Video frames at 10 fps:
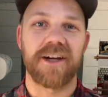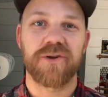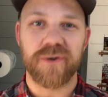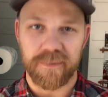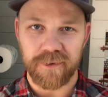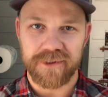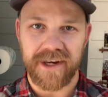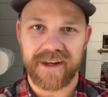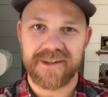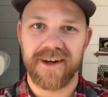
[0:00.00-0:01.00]
I triple
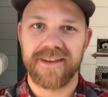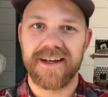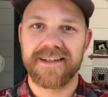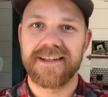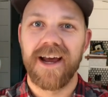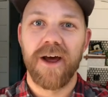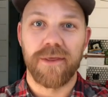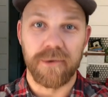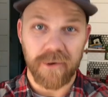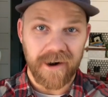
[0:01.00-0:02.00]
checked on this
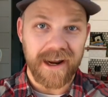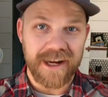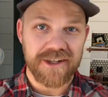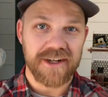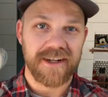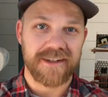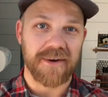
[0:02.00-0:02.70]
through our agent,